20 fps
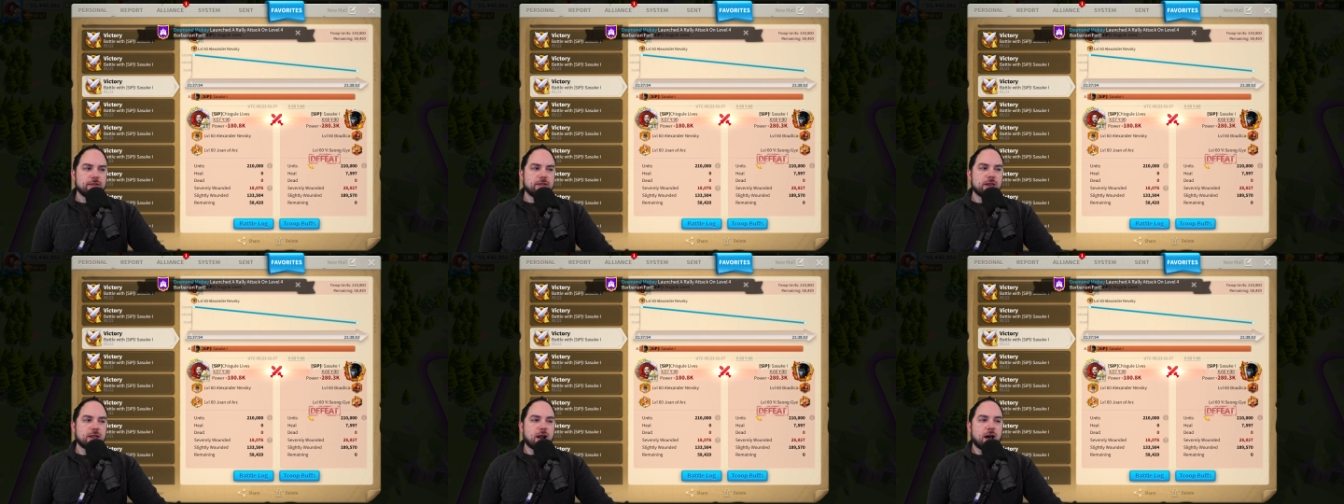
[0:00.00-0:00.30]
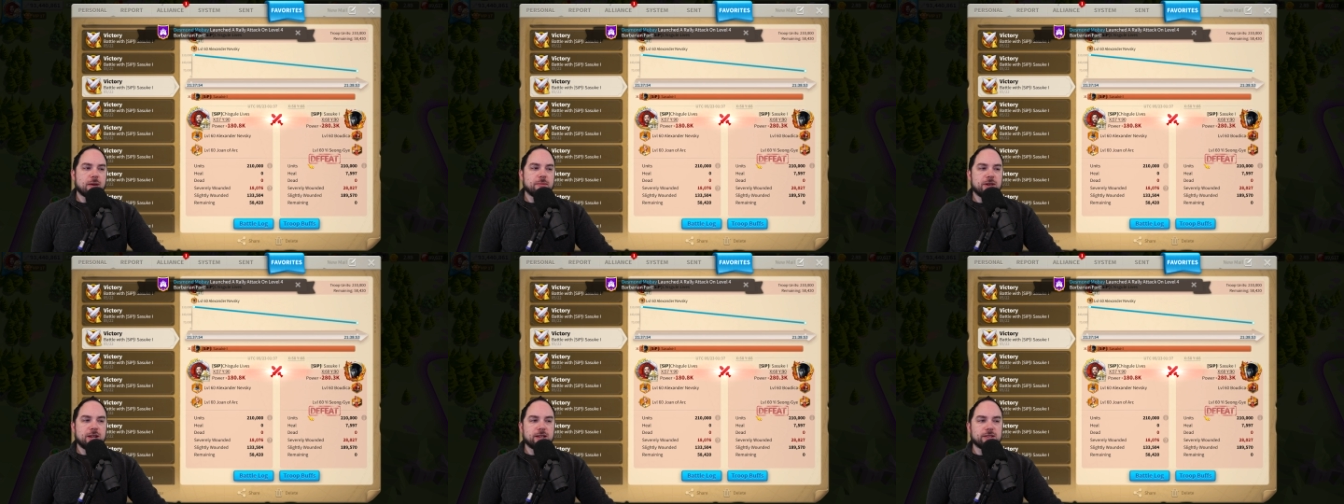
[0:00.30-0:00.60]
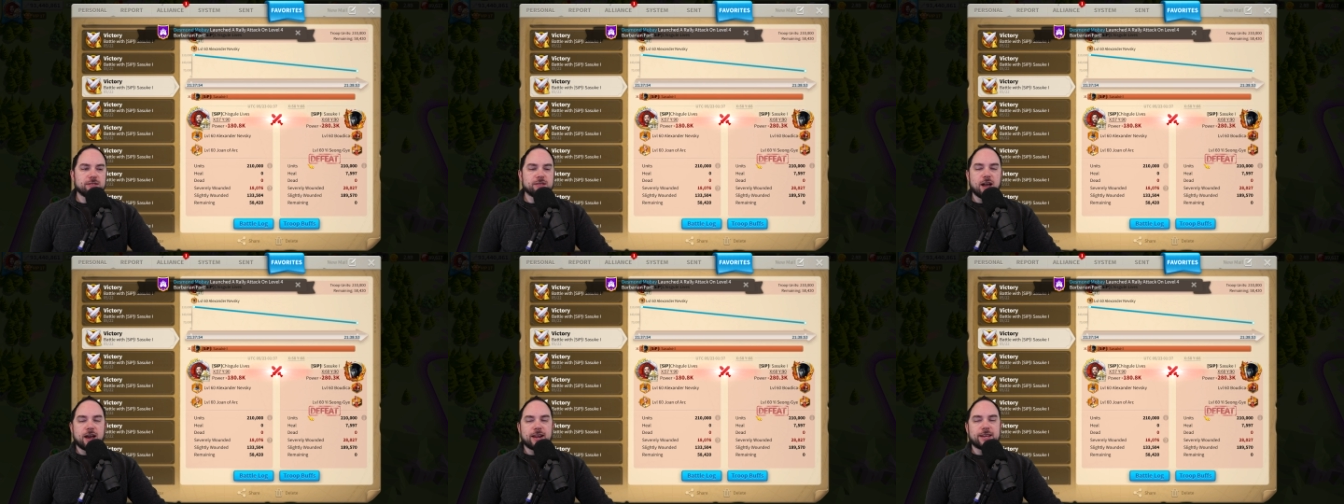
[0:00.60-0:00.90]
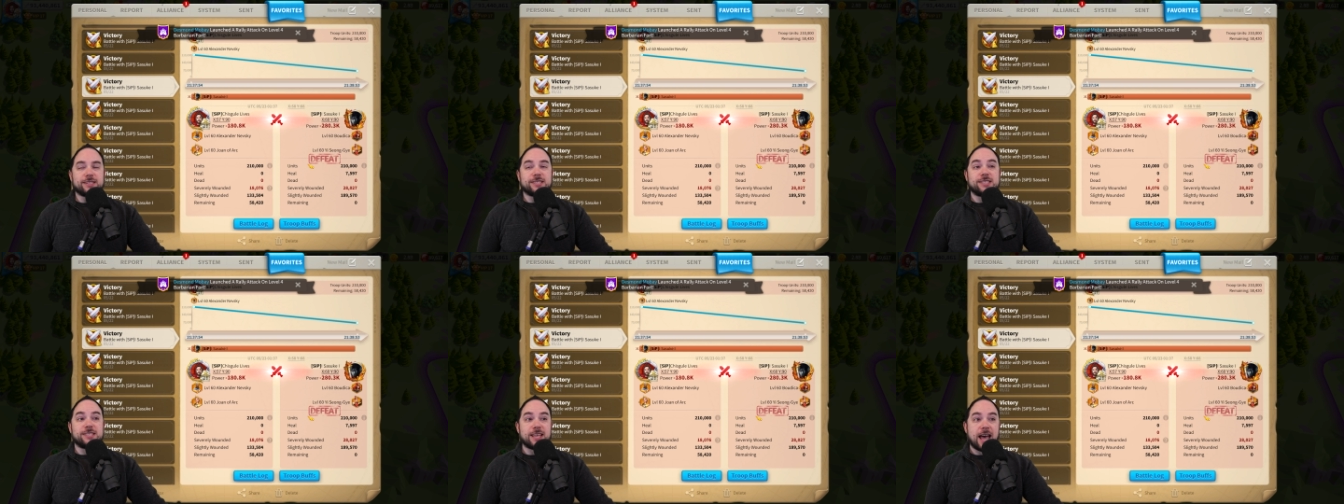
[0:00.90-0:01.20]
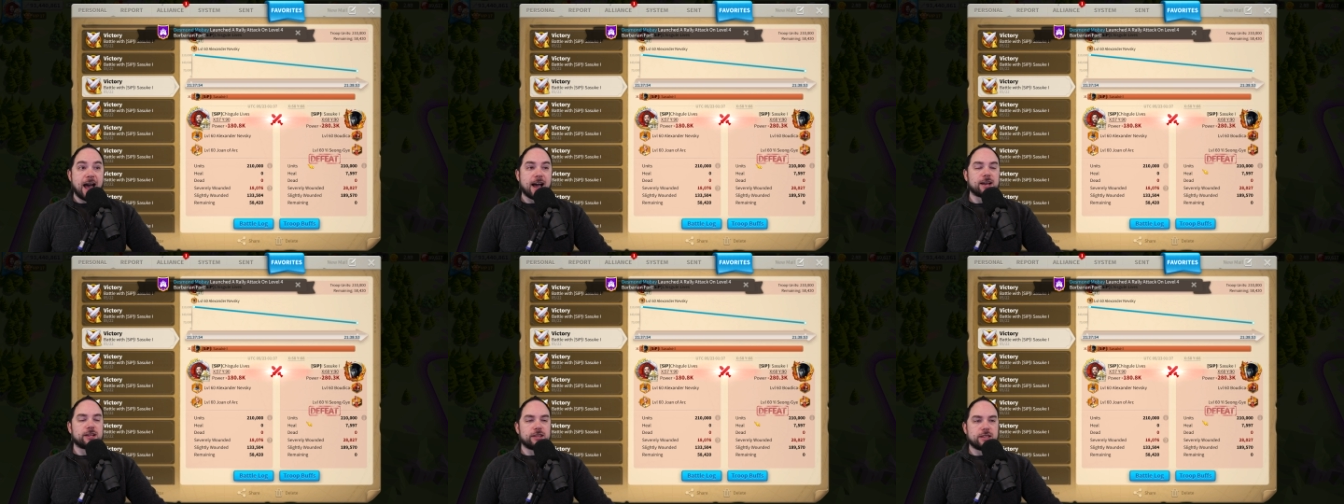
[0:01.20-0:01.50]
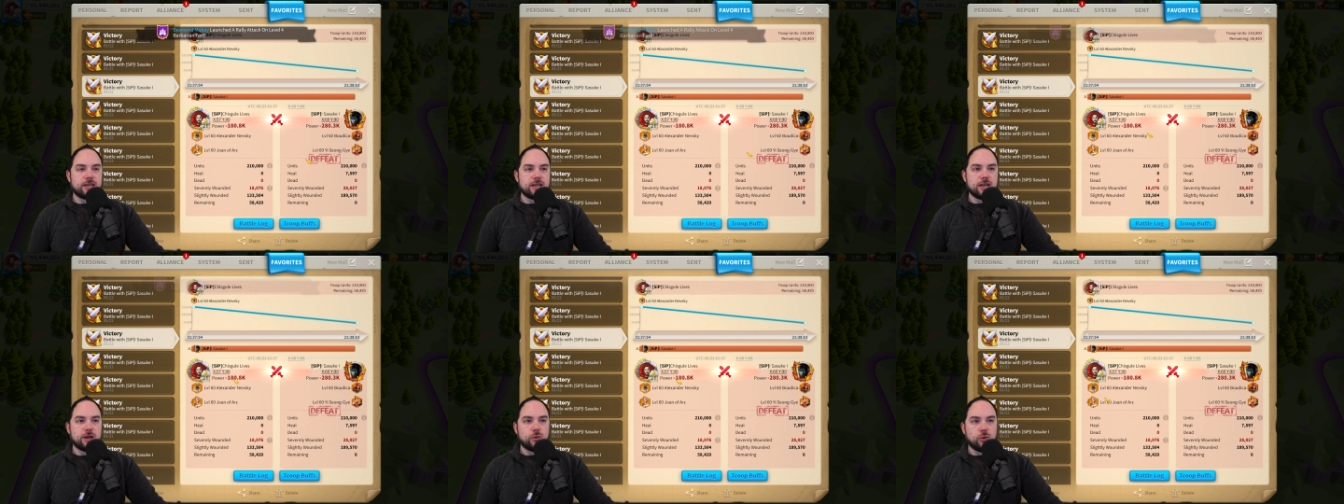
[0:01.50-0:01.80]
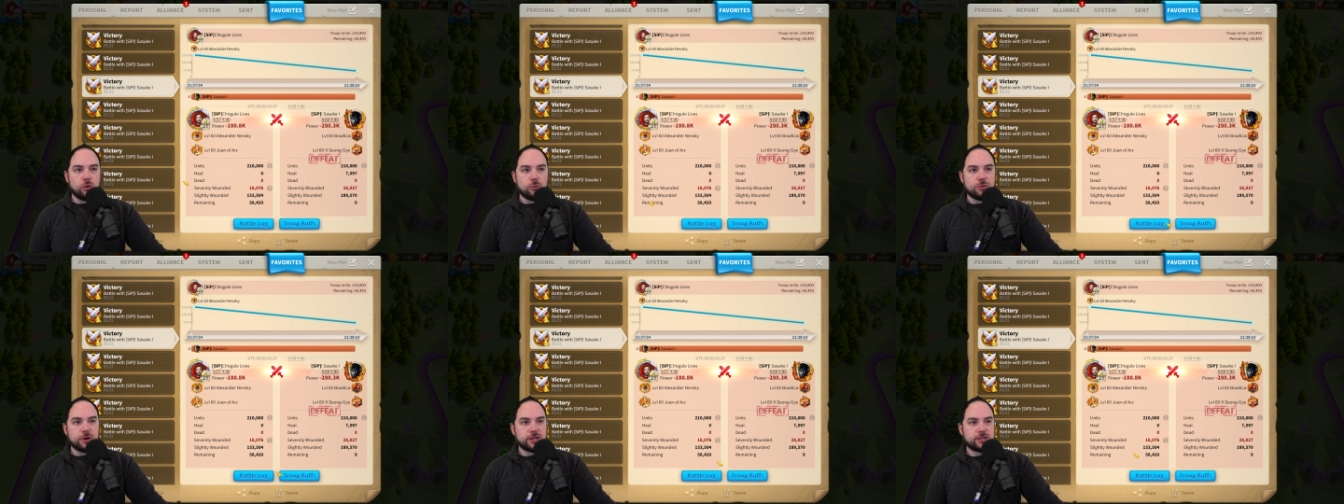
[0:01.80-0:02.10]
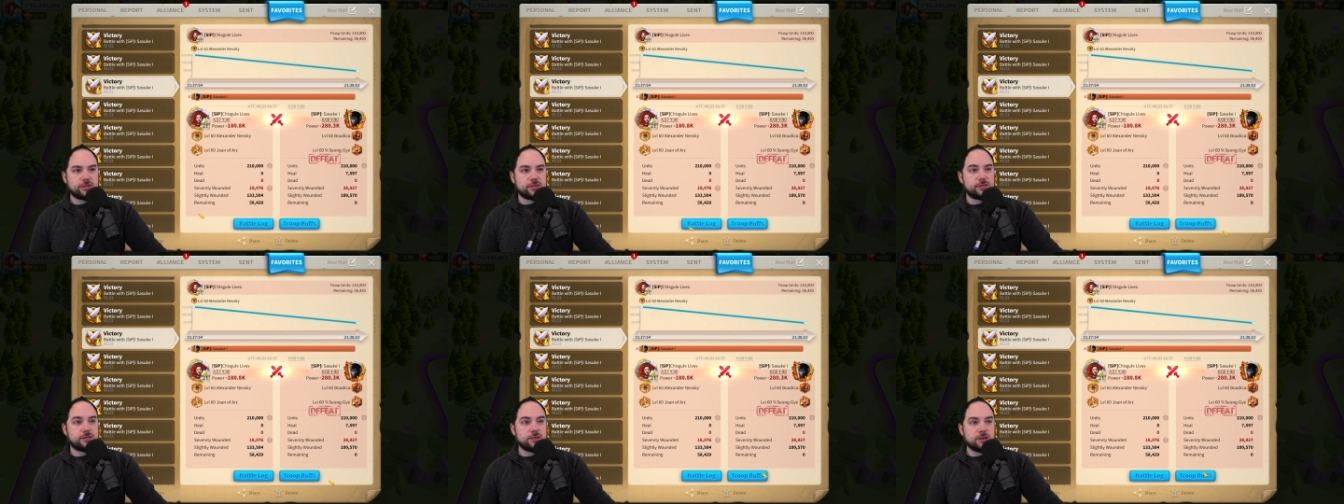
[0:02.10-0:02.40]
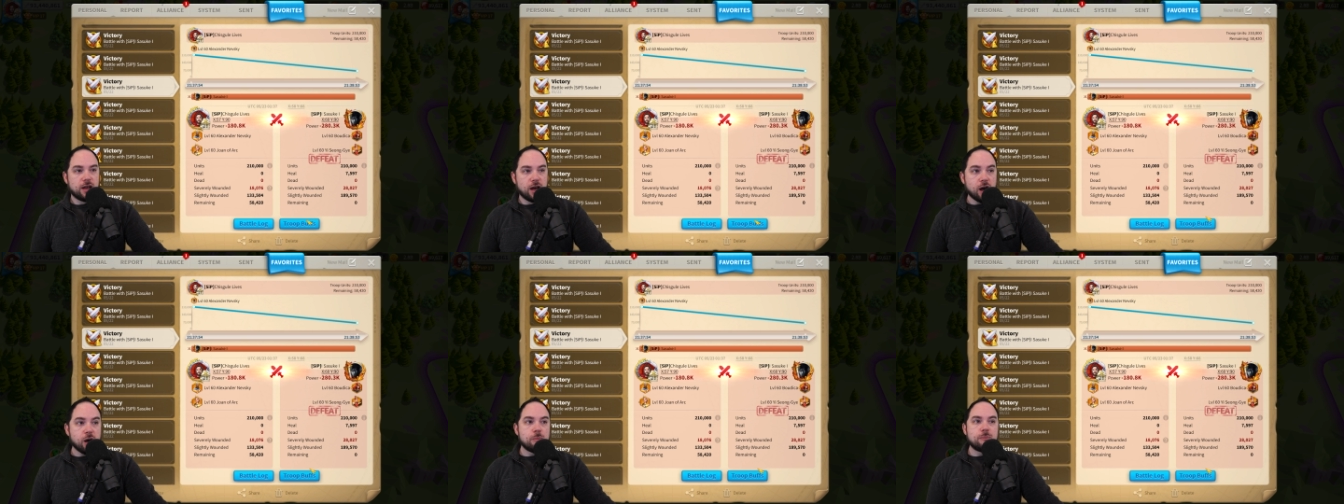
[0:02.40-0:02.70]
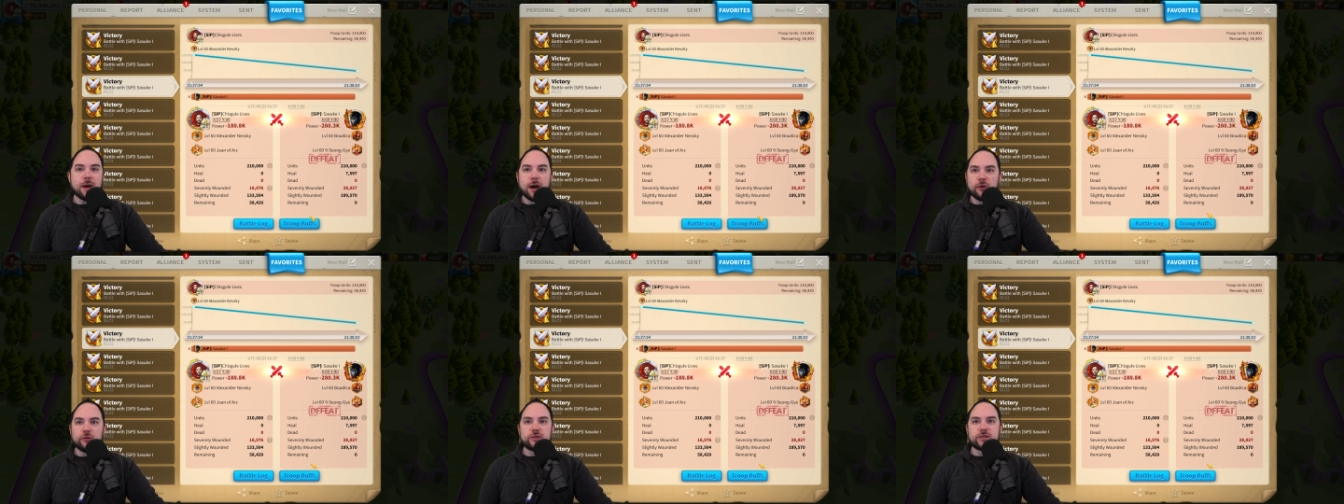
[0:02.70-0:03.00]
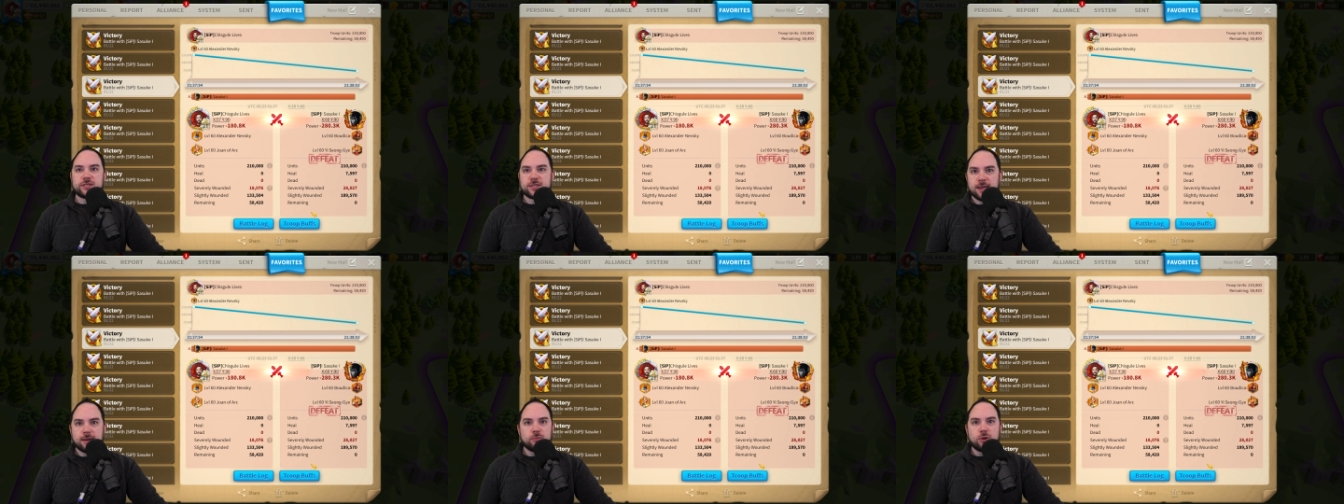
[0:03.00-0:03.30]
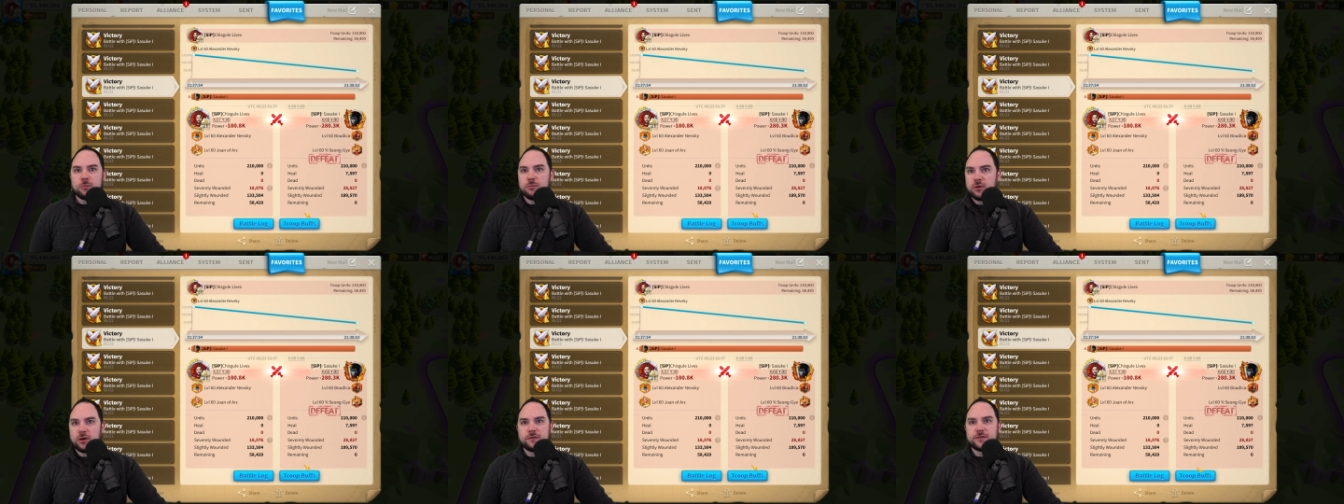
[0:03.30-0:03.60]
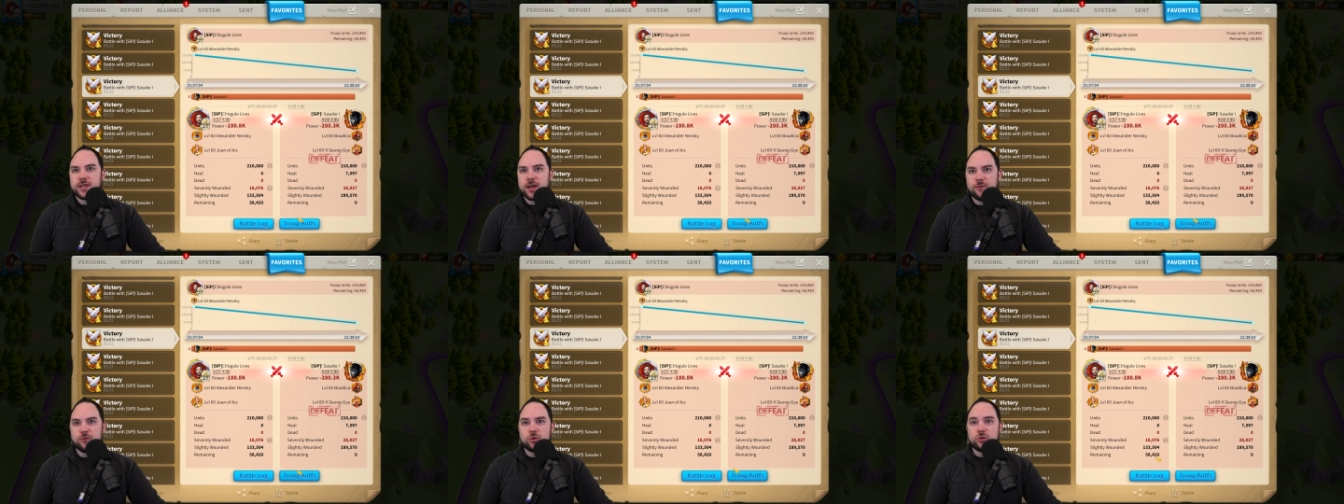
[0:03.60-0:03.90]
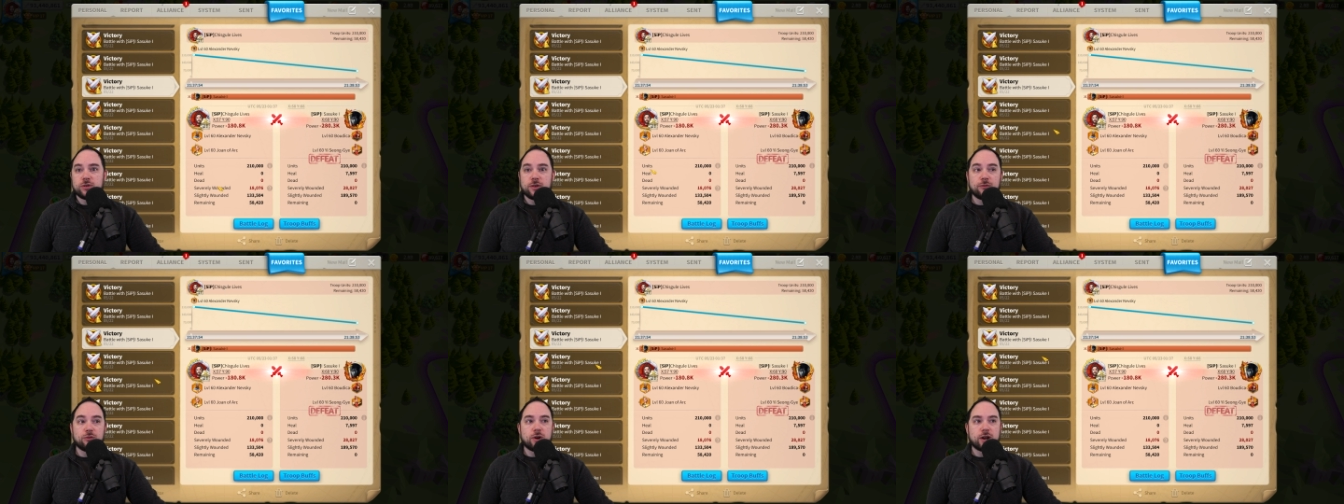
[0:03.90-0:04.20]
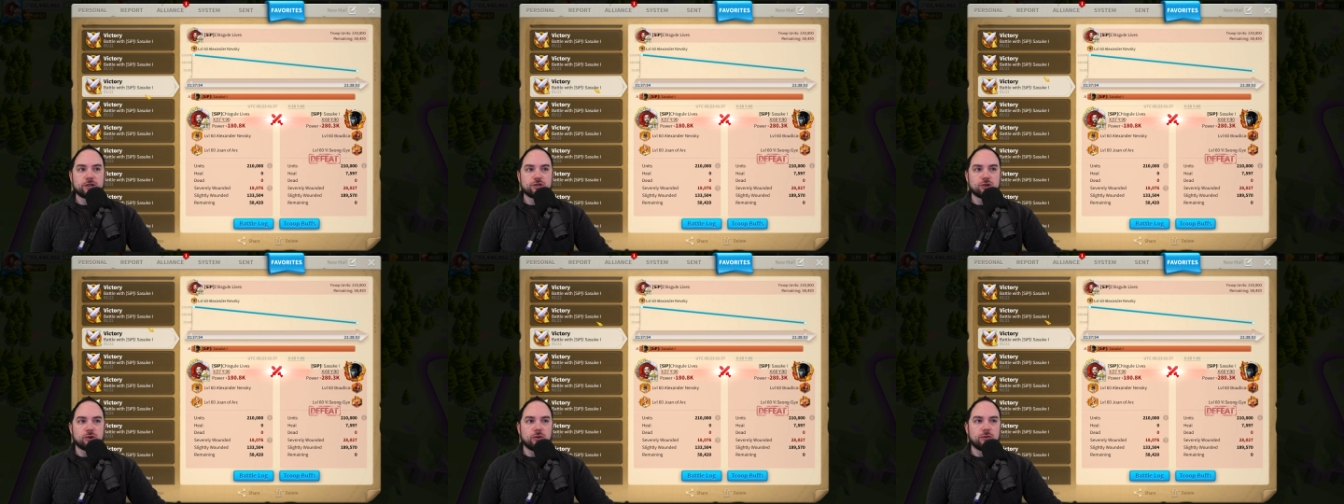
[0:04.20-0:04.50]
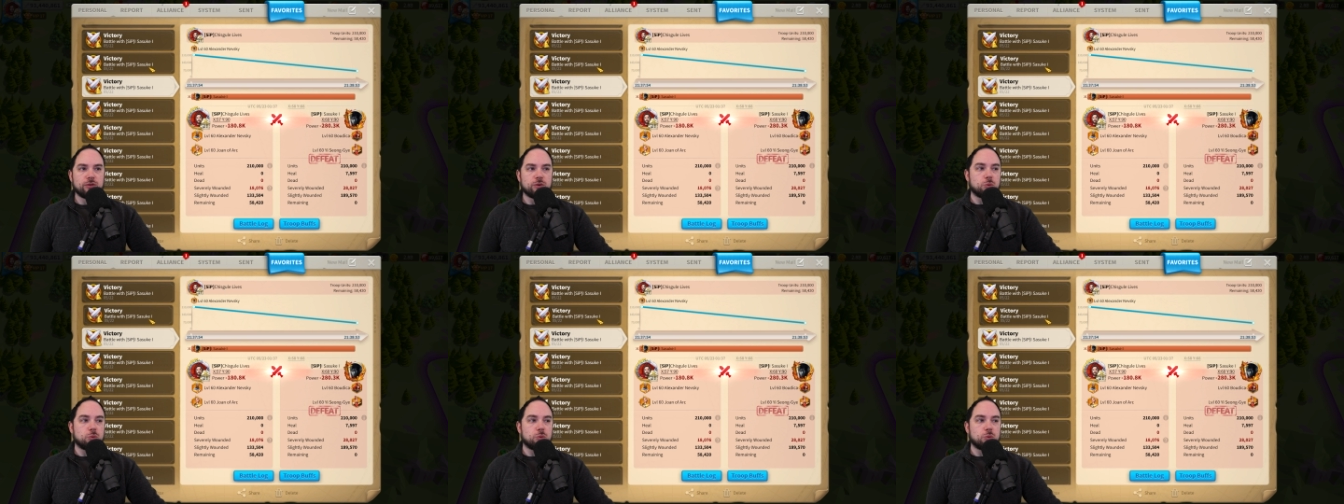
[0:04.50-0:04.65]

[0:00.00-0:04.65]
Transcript: that, I mean, it's not exactly equal, but it's about the same number of wound differential.